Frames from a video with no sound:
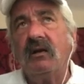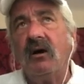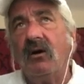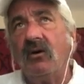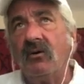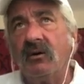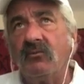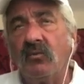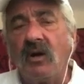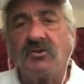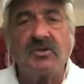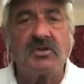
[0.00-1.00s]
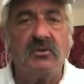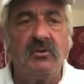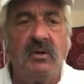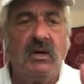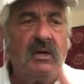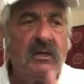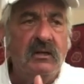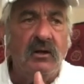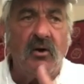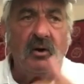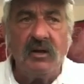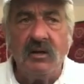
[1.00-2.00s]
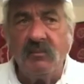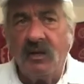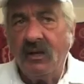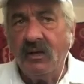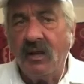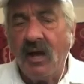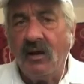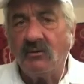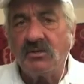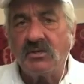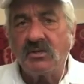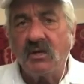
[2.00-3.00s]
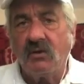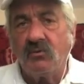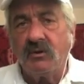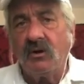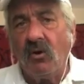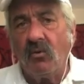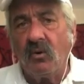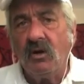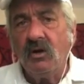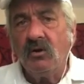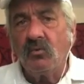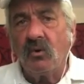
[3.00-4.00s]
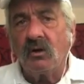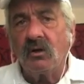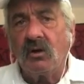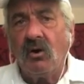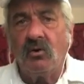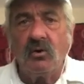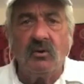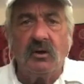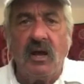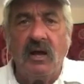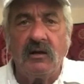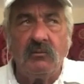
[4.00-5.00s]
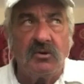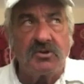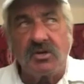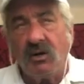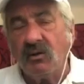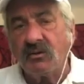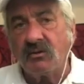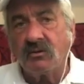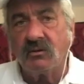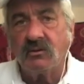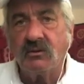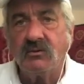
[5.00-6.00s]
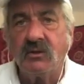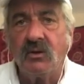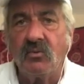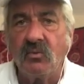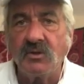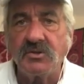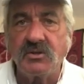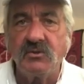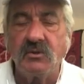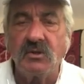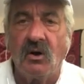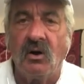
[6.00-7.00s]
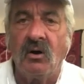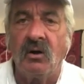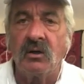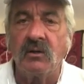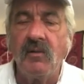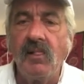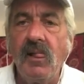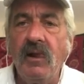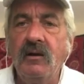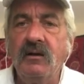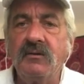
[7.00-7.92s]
and rescue, he announces, go to an animal shelter and, rescue a dog. Yep.